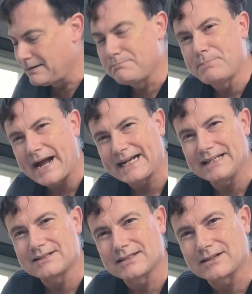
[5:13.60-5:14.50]
back
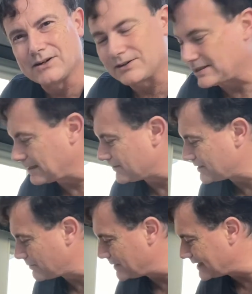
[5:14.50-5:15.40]
into the cocktail.
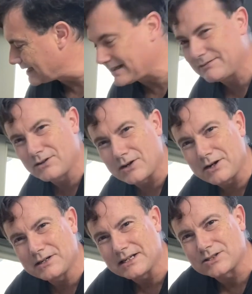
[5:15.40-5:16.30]
So we get not
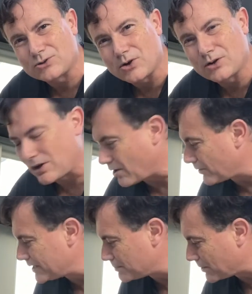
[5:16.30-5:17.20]
only a stronger
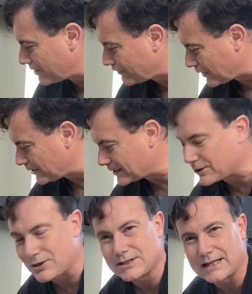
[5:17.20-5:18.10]
orange profile
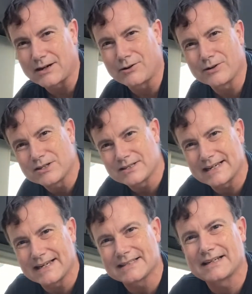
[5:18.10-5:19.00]
across that orange
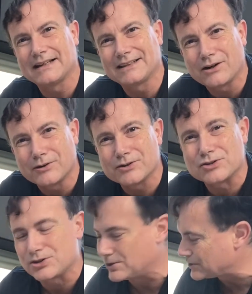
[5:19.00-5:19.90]
zest and the orange
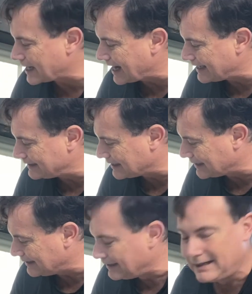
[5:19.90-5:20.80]
juice and
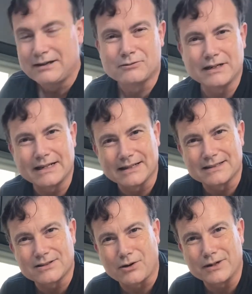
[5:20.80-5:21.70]
the
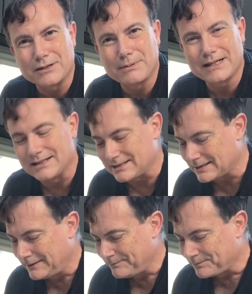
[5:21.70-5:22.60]
Regan's orange bitters,
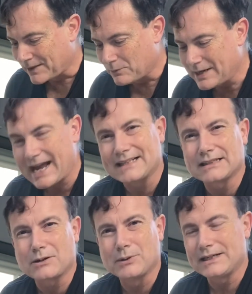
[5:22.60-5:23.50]
we add the
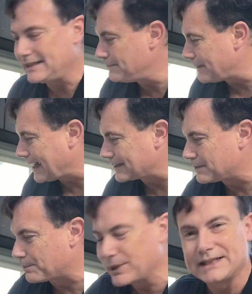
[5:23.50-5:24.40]
quinine back to
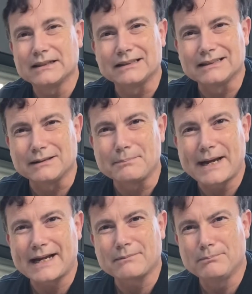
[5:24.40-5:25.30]
bring the Lillet
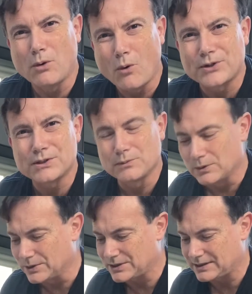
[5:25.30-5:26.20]
back more
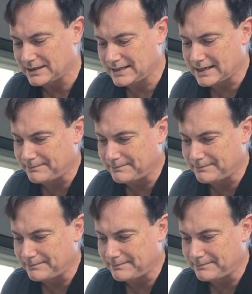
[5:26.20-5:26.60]
towards the